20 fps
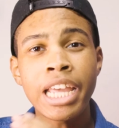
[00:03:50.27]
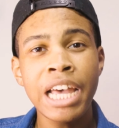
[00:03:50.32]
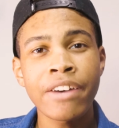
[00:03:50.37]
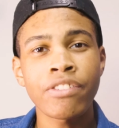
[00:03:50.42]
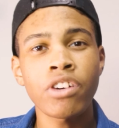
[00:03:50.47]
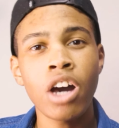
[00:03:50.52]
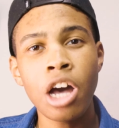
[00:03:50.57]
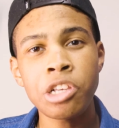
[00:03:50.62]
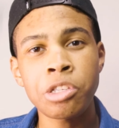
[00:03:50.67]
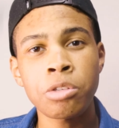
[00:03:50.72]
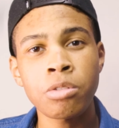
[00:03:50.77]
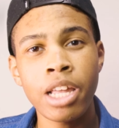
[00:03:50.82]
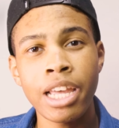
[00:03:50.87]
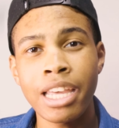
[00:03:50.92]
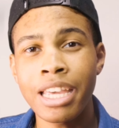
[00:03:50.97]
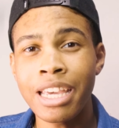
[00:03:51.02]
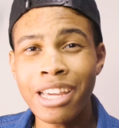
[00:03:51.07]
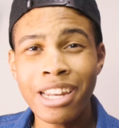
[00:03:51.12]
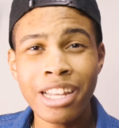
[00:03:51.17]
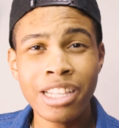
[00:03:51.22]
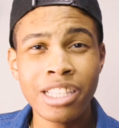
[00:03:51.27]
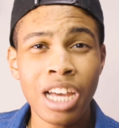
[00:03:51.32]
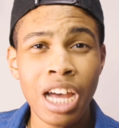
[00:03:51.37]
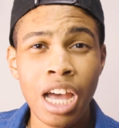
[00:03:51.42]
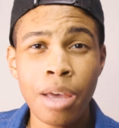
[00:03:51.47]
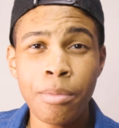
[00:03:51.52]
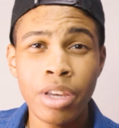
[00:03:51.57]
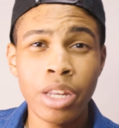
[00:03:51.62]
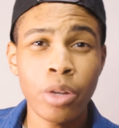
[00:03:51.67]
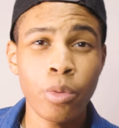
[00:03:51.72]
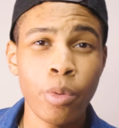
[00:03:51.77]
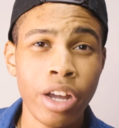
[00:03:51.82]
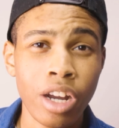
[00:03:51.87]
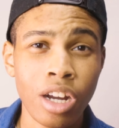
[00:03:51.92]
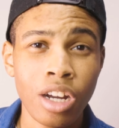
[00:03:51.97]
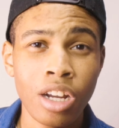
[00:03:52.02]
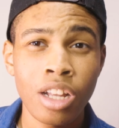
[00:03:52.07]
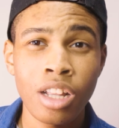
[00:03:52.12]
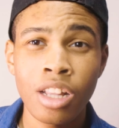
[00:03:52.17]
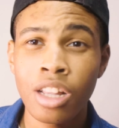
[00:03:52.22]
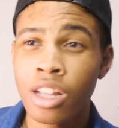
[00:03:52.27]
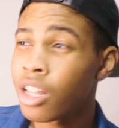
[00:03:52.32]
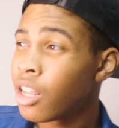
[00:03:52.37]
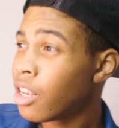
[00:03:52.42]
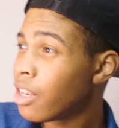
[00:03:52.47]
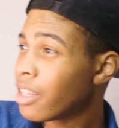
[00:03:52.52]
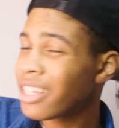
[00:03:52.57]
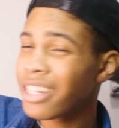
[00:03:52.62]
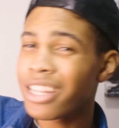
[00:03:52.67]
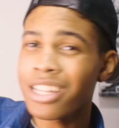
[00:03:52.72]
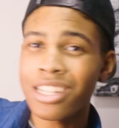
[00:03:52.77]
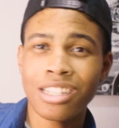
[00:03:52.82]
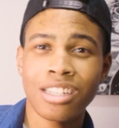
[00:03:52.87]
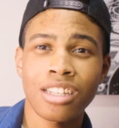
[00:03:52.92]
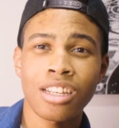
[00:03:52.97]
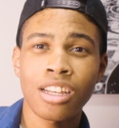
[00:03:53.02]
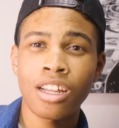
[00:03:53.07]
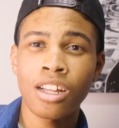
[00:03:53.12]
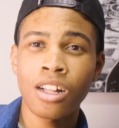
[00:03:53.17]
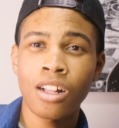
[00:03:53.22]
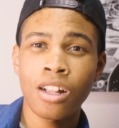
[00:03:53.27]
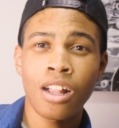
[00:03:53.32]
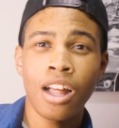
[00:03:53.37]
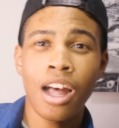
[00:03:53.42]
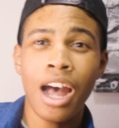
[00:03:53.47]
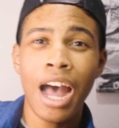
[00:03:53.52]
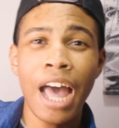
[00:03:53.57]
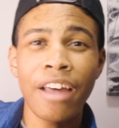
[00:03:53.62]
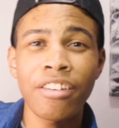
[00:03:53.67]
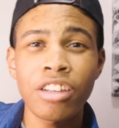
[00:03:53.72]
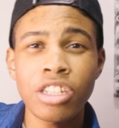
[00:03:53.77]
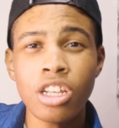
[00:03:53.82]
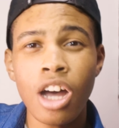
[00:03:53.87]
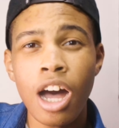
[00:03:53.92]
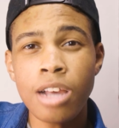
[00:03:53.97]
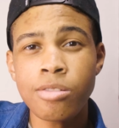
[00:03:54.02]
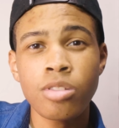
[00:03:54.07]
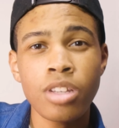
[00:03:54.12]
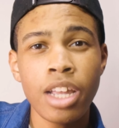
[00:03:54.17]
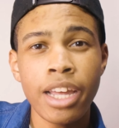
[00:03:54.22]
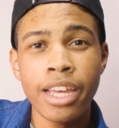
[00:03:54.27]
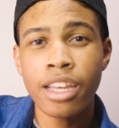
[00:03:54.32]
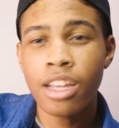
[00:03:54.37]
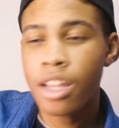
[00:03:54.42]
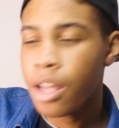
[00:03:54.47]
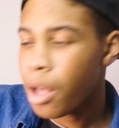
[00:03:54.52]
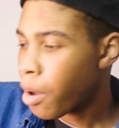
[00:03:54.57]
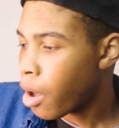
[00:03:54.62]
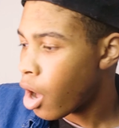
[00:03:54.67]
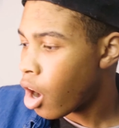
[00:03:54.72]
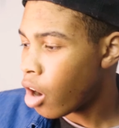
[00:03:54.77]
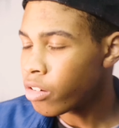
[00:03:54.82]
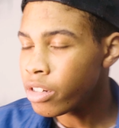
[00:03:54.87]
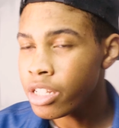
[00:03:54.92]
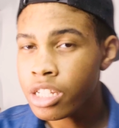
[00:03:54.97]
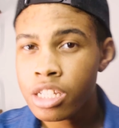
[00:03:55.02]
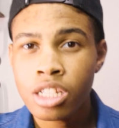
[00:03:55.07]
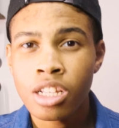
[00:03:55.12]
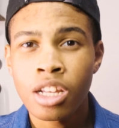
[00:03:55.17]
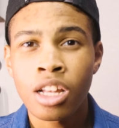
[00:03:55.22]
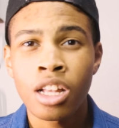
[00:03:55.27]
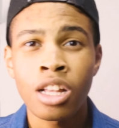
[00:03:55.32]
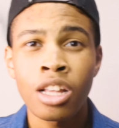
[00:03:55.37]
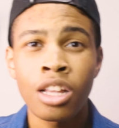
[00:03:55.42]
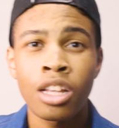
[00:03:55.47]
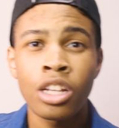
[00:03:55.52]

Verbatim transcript: now you have an awesome light anytime, anywhere. Look at this. I have this awesome light on this